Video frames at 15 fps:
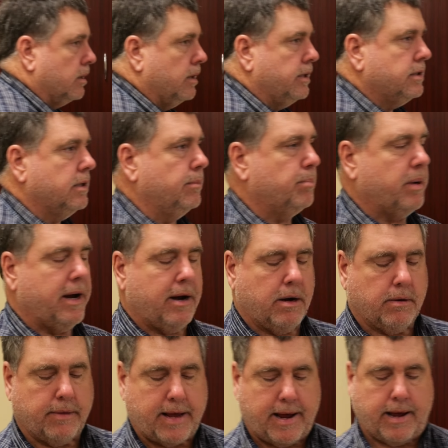let's
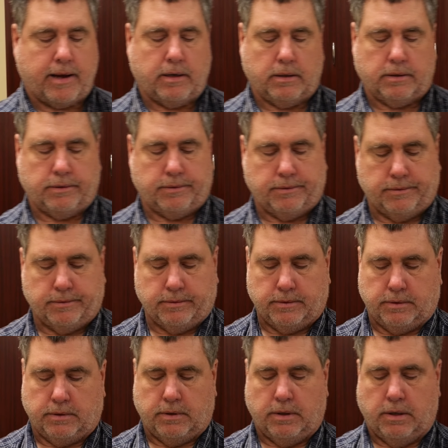compare that
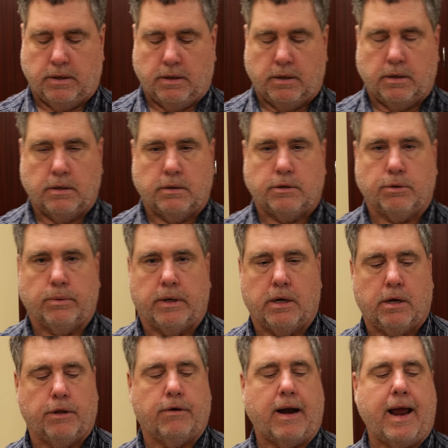to
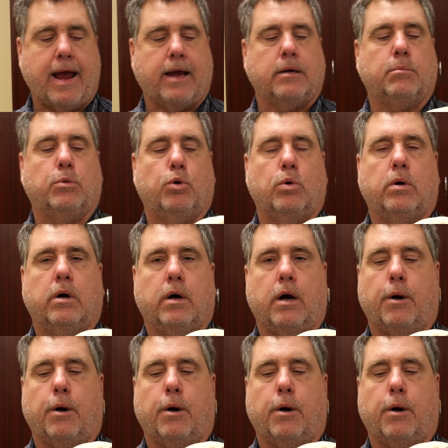another animal